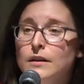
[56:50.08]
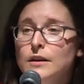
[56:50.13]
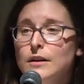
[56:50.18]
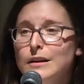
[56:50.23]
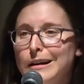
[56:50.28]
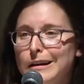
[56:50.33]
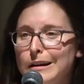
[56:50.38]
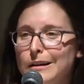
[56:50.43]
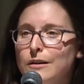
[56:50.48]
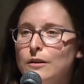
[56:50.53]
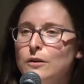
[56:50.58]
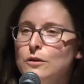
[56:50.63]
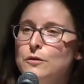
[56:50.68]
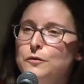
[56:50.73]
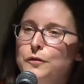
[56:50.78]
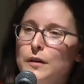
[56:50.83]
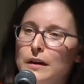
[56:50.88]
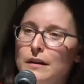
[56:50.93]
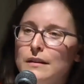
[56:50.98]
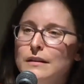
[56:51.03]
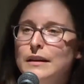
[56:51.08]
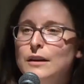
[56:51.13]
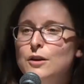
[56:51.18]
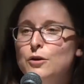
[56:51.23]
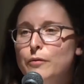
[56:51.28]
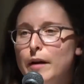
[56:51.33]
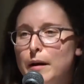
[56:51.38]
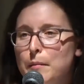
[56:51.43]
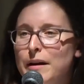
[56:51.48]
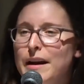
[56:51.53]
you felt like your
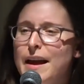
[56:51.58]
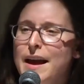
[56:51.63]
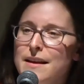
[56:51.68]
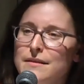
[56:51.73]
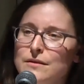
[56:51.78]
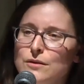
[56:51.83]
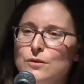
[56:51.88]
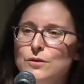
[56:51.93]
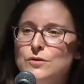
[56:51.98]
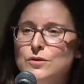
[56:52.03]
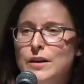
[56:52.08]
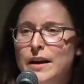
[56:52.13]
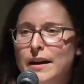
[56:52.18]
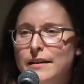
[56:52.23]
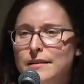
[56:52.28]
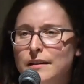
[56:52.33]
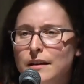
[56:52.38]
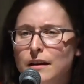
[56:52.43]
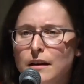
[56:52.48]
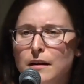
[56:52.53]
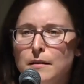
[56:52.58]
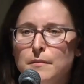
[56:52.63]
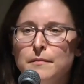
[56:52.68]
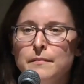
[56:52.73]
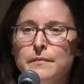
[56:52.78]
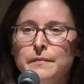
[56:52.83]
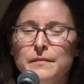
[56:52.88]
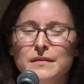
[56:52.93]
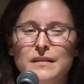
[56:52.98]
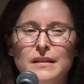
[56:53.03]
rabbi asked you, so you had to
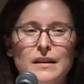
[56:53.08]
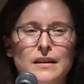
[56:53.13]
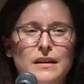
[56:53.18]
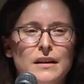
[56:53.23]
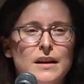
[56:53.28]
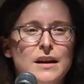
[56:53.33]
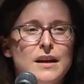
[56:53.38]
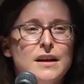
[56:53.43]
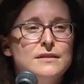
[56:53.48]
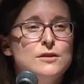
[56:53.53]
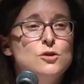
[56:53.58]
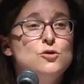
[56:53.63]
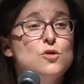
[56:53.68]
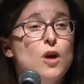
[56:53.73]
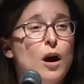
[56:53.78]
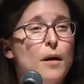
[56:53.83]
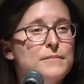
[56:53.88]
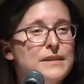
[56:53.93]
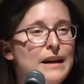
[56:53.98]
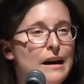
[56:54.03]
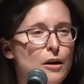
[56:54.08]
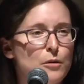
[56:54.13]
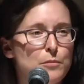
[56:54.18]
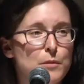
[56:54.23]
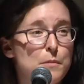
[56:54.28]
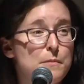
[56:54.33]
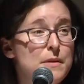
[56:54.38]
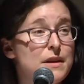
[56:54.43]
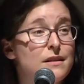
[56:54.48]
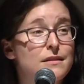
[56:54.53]
come? Did you come to
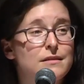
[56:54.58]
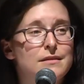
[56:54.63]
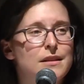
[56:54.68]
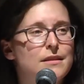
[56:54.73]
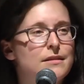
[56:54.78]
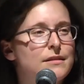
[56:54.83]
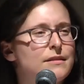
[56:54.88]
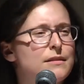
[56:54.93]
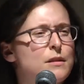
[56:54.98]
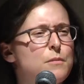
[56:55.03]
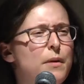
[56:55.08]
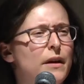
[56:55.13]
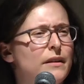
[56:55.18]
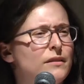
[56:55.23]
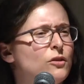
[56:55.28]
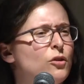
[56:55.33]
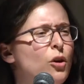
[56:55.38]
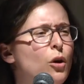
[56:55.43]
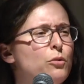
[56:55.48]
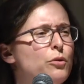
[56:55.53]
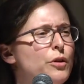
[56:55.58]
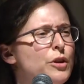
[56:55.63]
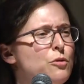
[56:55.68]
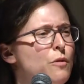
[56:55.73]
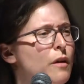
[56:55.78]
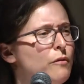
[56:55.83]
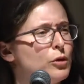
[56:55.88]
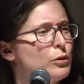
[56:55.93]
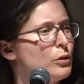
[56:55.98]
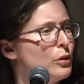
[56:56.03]
Hartman because this is the best Torah you
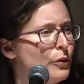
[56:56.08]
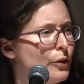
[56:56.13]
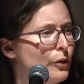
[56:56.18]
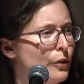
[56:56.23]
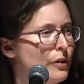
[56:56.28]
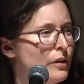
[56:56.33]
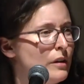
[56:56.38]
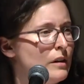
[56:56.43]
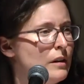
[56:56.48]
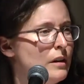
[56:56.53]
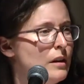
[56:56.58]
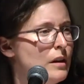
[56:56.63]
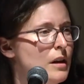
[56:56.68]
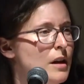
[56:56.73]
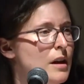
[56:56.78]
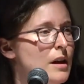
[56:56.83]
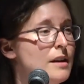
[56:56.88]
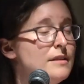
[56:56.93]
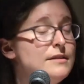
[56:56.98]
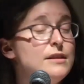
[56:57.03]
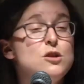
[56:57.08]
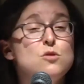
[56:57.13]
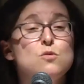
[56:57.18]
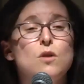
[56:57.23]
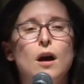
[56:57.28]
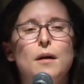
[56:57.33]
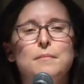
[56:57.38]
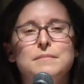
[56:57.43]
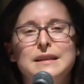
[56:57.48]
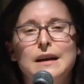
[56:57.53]
ever learn? Did you
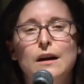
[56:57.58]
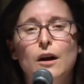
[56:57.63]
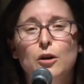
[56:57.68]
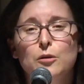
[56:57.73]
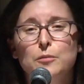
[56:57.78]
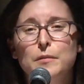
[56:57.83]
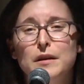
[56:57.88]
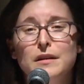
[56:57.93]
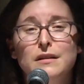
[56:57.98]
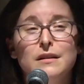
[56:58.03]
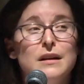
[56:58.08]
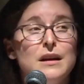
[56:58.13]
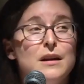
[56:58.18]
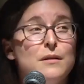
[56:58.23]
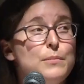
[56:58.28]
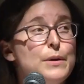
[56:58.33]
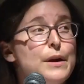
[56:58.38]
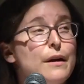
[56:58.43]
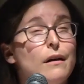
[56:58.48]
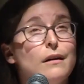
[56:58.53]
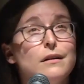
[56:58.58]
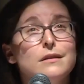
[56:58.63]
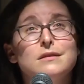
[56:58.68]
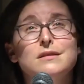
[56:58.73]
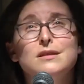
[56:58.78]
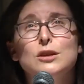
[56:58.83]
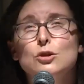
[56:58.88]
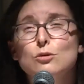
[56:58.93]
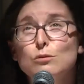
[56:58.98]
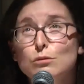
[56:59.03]
come to Hartman
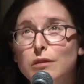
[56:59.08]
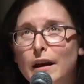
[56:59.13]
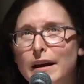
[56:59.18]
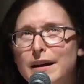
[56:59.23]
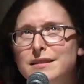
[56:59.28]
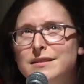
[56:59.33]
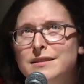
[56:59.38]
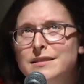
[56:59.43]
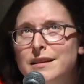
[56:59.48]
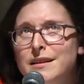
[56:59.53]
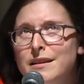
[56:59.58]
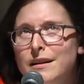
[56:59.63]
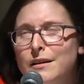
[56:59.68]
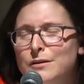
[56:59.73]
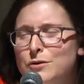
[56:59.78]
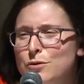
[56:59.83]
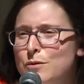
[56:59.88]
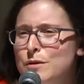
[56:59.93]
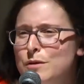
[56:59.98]
because you like sitting under